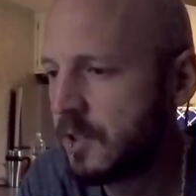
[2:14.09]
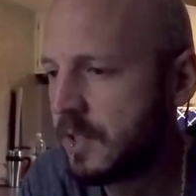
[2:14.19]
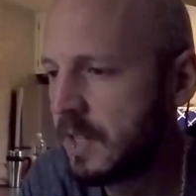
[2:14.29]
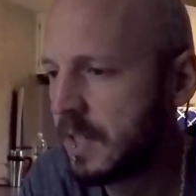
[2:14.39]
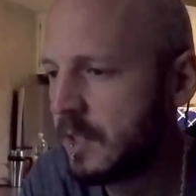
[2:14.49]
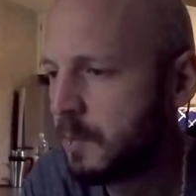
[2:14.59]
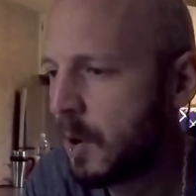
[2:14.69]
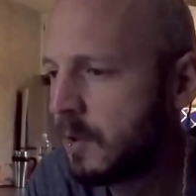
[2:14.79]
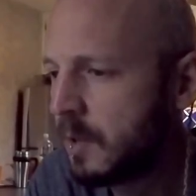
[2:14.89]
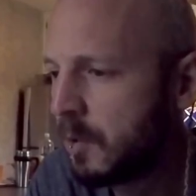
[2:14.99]
She says, I
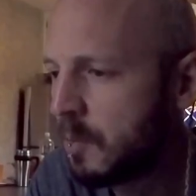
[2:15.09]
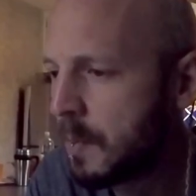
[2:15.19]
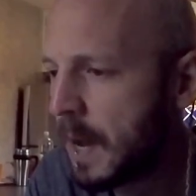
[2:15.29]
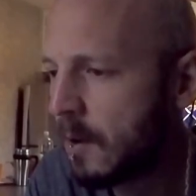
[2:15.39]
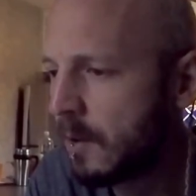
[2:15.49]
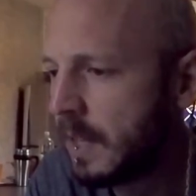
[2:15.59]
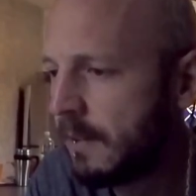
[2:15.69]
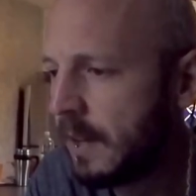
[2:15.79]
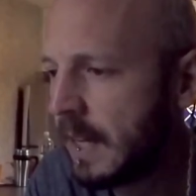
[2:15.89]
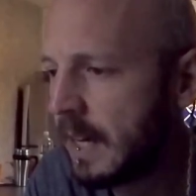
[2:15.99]
spoke to Bloom about
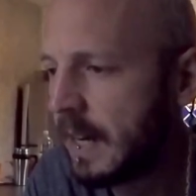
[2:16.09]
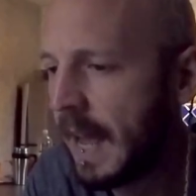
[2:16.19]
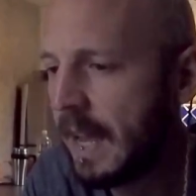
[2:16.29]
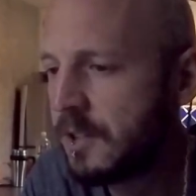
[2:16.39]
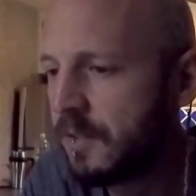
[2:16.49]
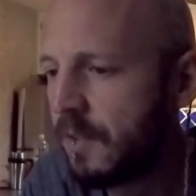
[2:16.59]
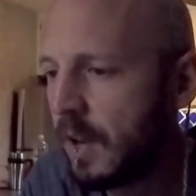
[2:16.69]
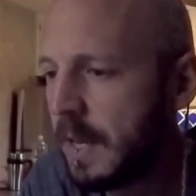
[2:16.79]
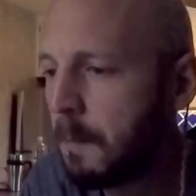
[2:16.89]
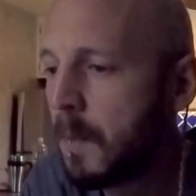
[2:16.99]
living in an age of
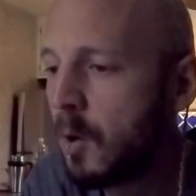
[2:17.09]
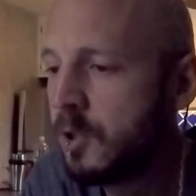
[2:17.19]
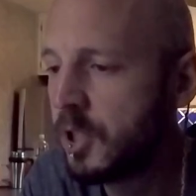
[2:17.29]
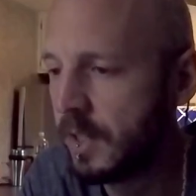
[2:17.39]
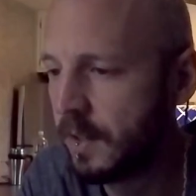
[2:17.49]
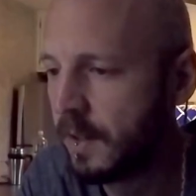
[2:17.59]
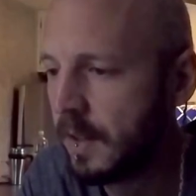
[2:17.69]
emotion,